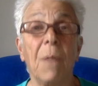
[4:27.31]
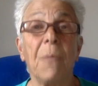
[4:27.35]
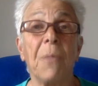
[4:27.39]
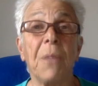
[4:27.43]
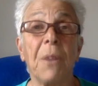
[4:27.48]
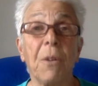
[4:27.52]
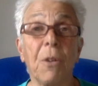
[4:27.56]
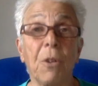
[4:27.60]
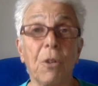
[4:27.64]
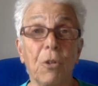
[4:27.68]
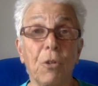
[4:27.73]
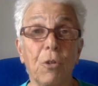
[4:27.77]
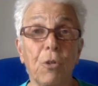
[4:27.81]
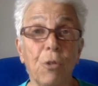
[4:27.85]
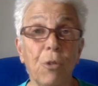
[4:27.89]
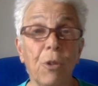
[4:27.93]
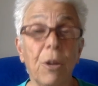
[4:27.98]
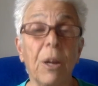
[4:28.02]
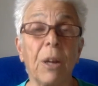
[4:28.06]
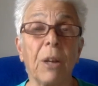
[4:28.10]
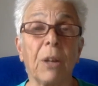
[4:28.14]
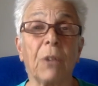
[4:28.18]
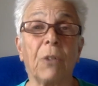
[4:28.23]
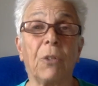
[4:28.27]
There are
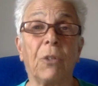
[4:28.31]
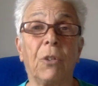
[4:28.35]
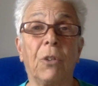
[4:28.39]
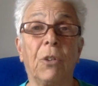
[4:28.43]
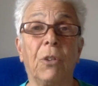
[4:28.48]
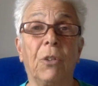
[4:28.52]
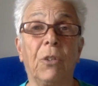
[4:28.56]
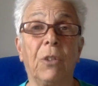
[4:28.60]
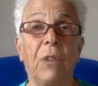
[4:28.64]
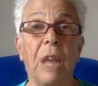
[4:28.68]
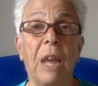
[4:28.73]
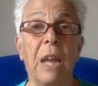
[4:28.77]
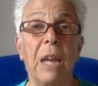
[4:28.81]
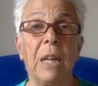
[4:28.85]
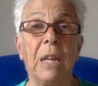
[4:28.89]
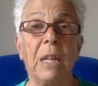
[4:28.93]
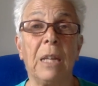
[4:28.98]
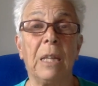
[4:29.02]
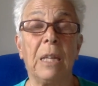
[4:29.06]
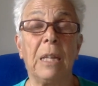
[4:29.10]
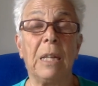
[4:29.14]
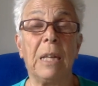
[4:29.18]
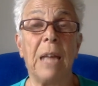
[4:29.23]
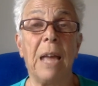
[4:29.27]
tricks to staying
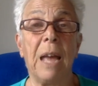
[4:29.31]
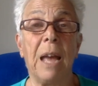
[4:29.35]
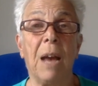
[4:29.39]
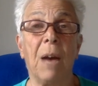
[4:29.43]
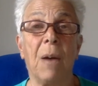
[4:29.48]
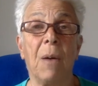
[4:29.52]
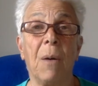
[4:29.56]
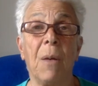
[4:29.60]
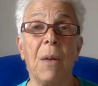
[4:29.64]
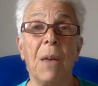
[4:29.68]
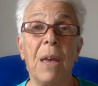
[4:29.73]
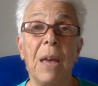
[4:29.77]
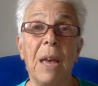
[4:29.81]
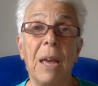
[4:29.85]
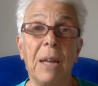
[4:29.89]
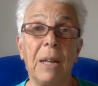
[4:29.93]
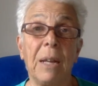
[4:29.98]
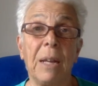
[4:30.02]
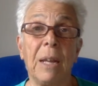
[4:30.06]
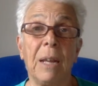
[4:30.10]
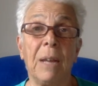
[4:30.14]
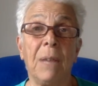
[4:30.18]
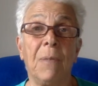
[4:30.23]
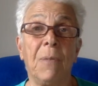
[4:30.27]
in the now,
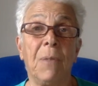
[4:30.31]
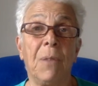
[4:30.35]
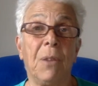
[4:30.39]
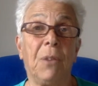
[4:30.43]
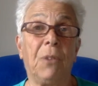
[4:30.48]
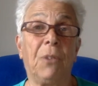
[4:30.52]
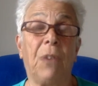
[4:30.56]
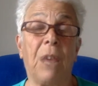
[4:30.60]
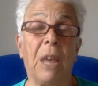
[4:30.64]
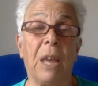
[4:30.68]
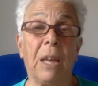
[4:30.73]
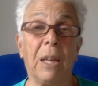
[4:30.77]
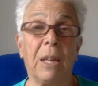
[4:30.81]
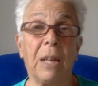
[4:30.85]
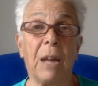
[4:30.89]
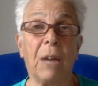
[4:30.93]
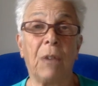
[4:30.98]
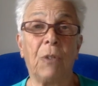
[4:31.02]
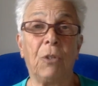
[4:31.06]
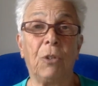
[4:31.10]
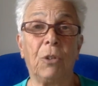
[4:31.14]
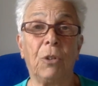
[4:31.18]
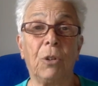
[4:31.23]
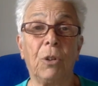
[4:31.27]
and in this
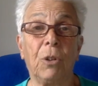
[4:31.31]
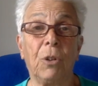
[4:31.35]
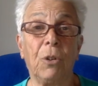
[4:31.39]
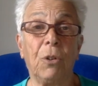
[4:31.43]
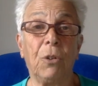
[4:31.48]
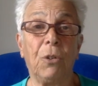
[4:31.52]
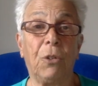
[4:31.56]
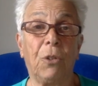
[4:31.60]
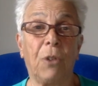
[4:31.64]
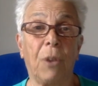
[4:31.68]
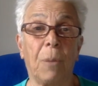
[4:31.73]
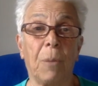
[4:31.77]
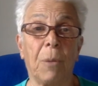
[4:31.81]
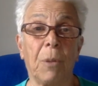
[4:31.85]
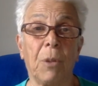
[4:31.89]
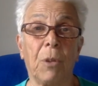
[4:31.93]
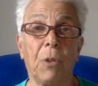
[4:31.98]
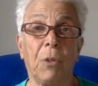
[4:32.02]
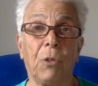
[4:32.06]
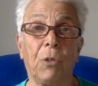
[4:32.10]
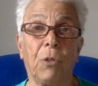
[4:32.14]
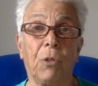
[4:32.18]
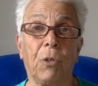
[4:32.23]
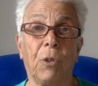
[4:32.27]
handout you'll learn some of
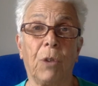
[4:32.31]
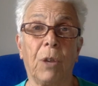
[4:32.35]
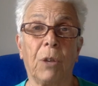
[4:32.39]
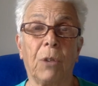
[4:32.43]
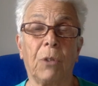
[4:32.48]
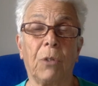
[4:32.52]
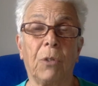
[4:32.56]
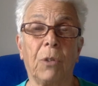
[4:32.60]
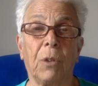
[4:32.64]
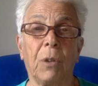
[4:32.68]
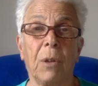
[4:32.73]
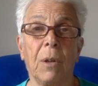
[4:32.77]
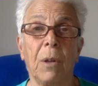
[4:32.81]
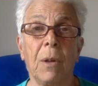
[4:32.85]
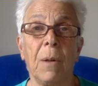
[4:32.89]
those tricks.